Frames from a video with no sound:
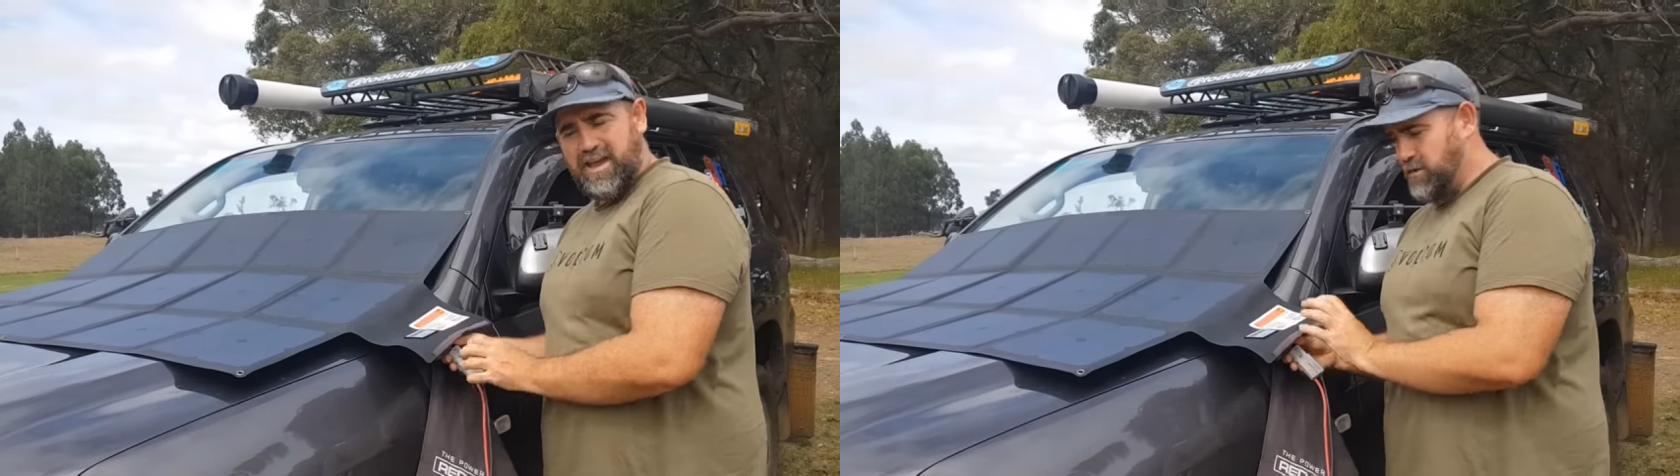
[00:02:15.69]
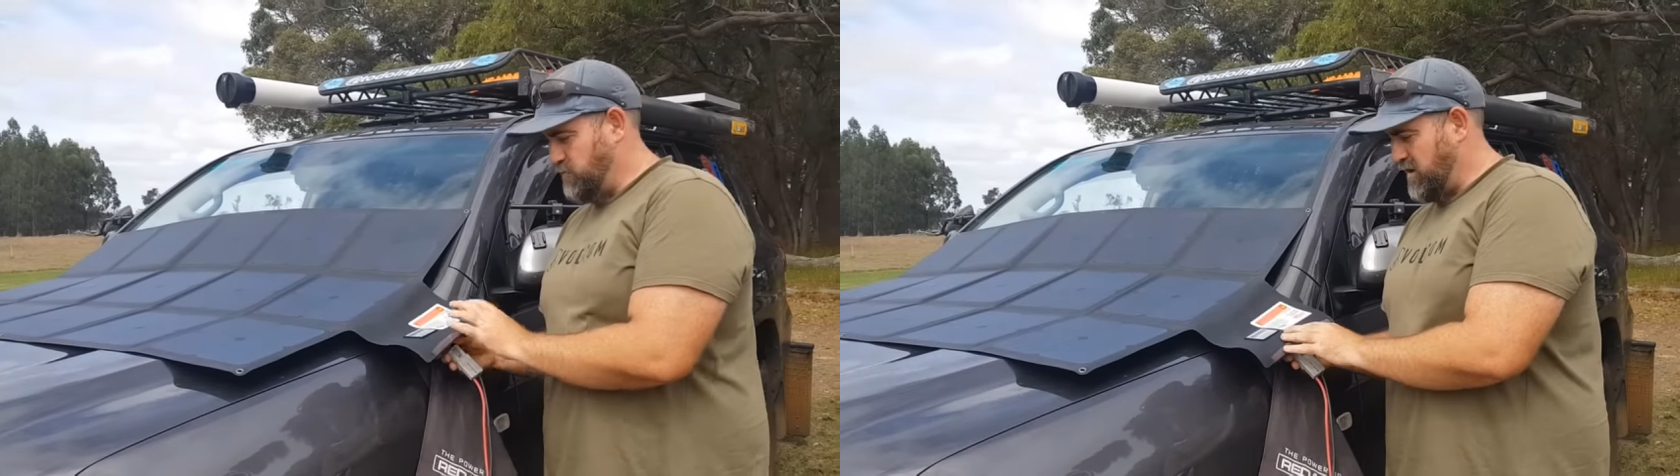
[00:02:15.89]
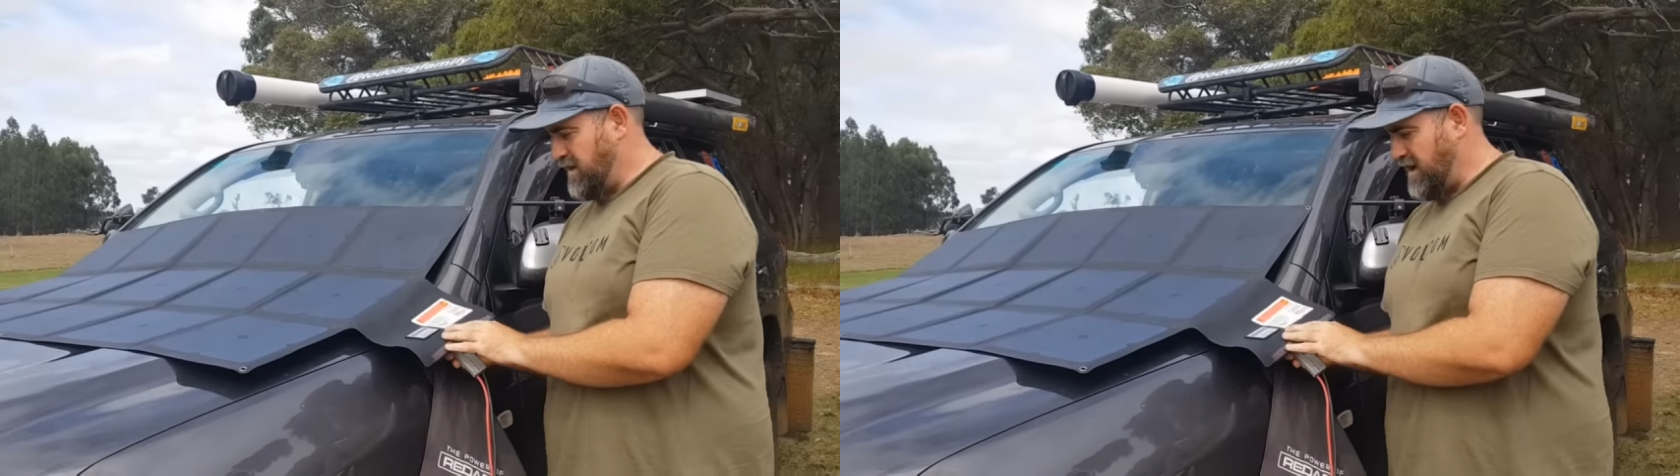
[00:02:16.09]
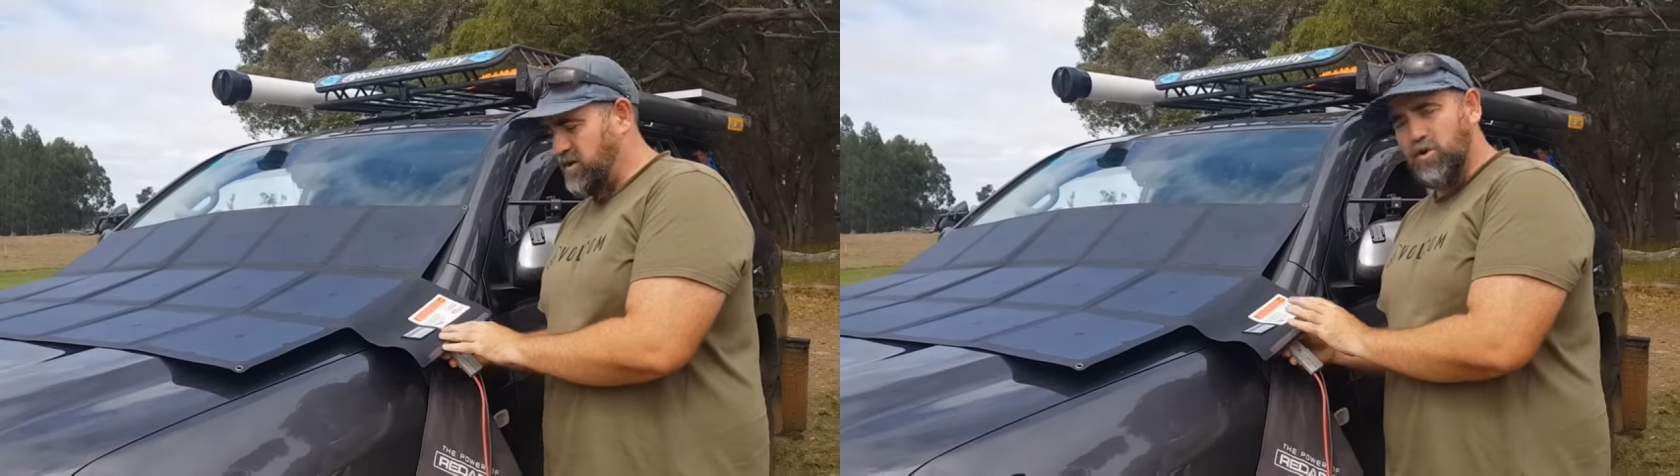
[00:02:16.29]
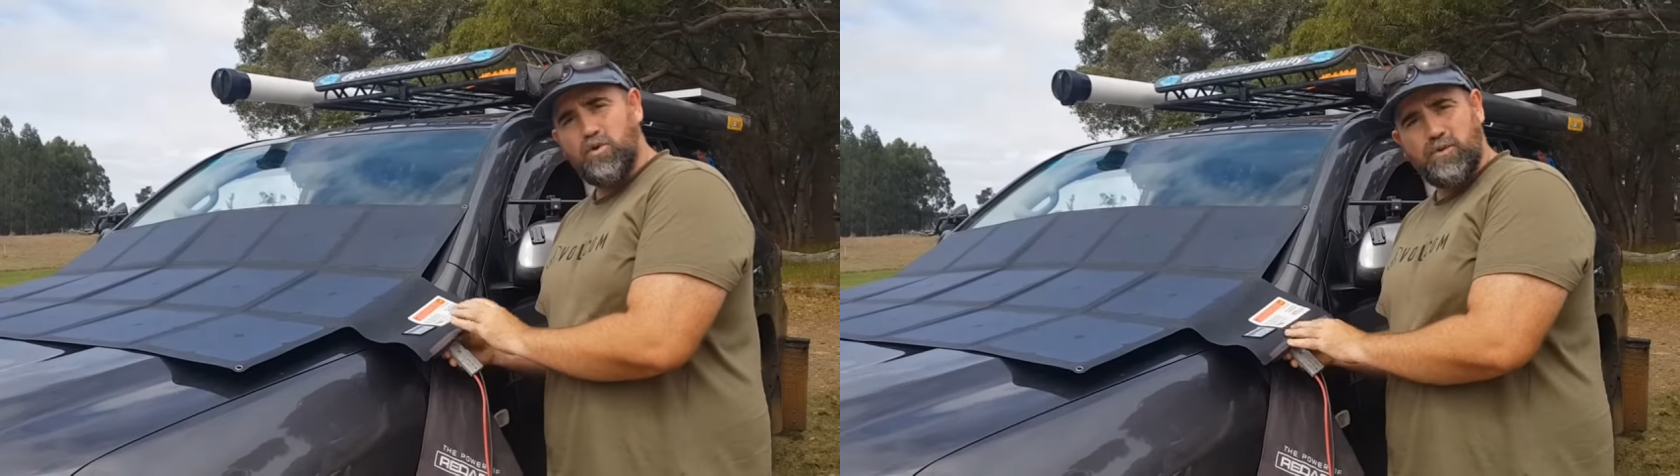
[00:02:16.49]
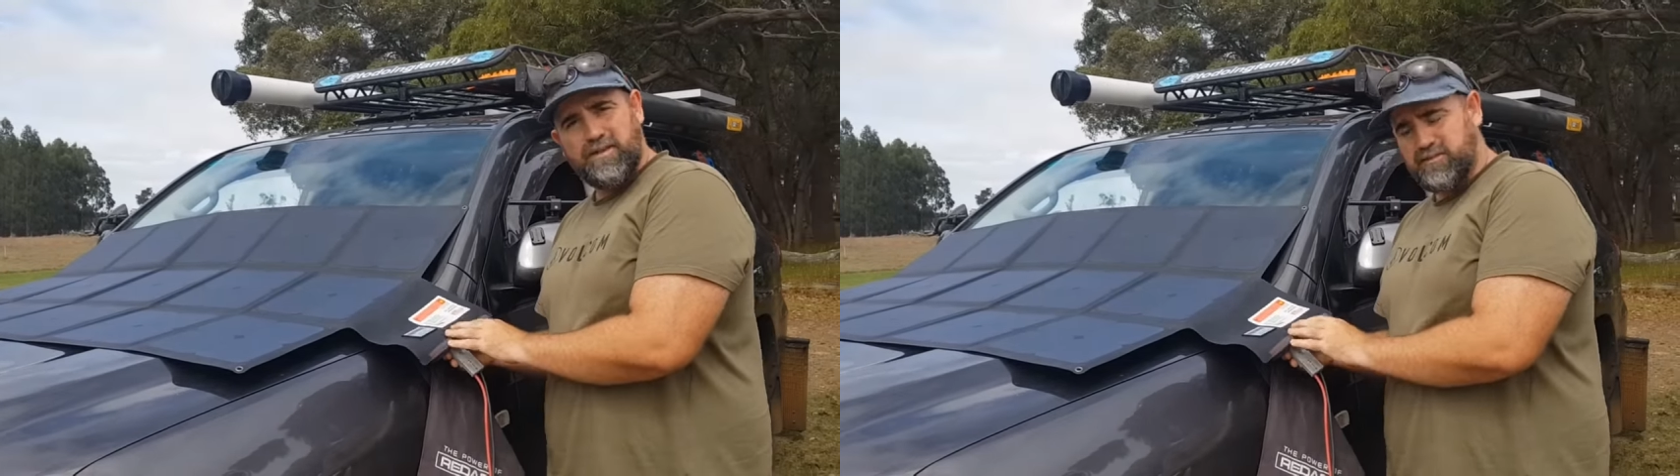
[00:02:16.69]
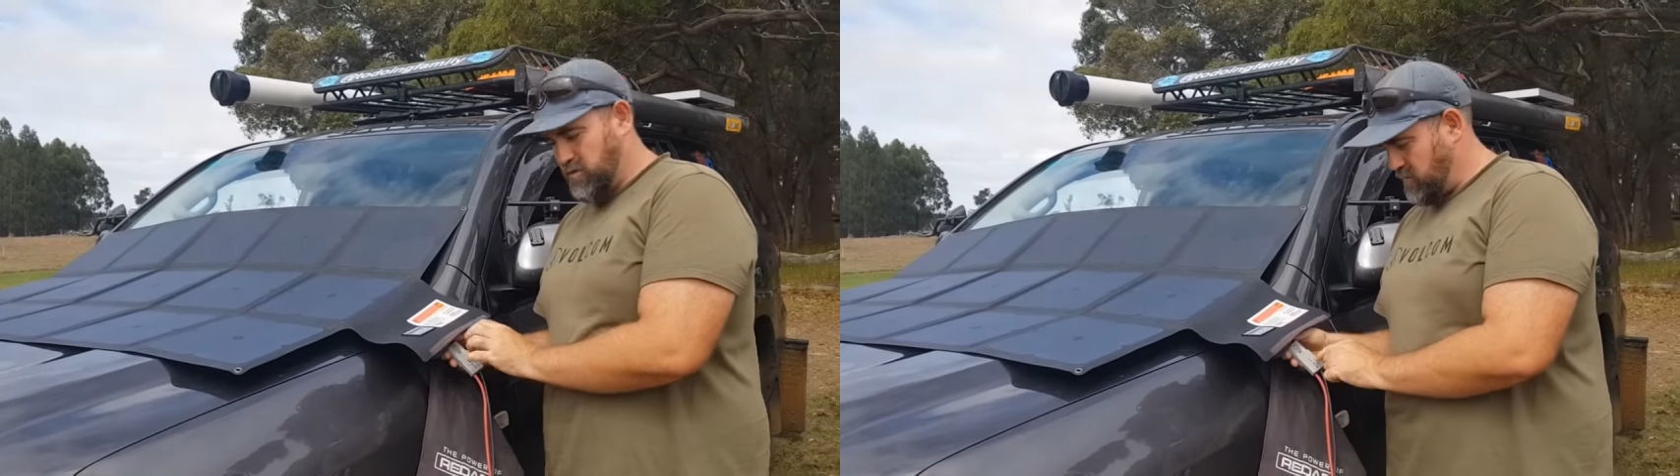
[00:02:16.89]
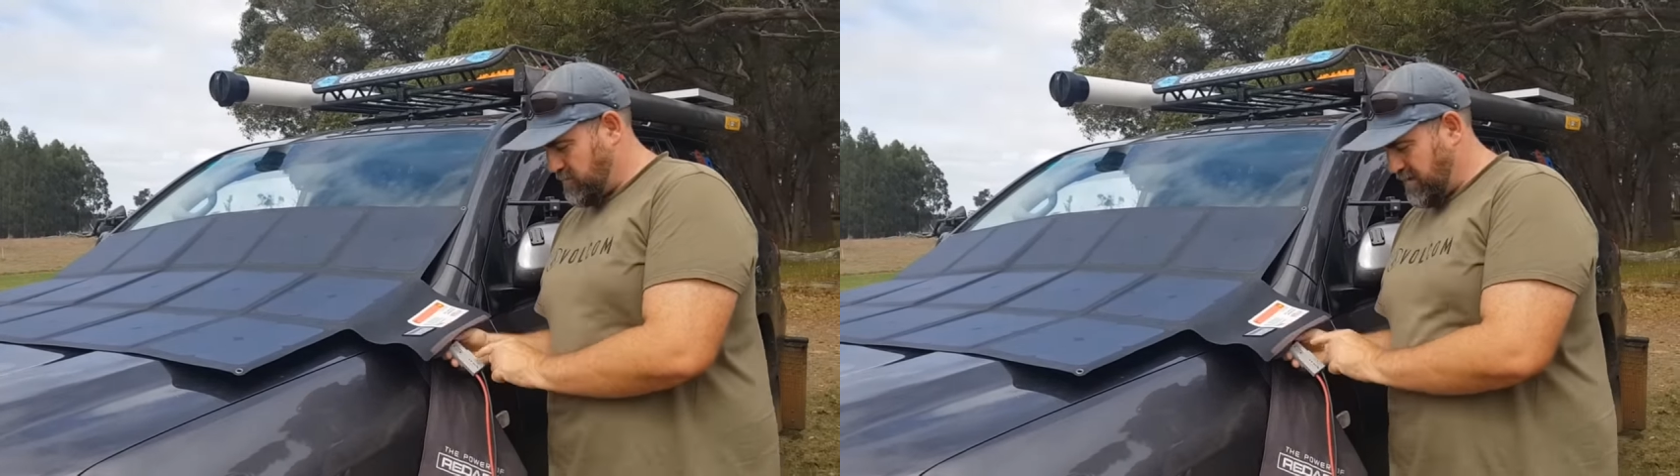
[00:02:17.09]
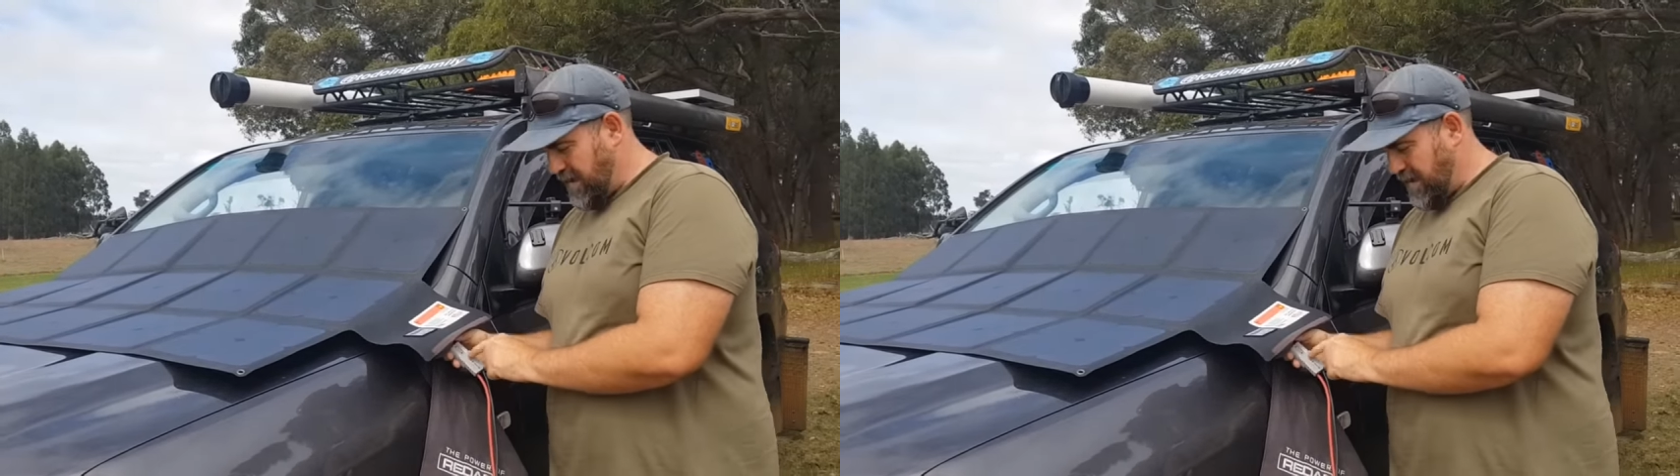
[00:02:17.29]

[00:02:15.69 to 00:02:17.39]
and Red Arc always use the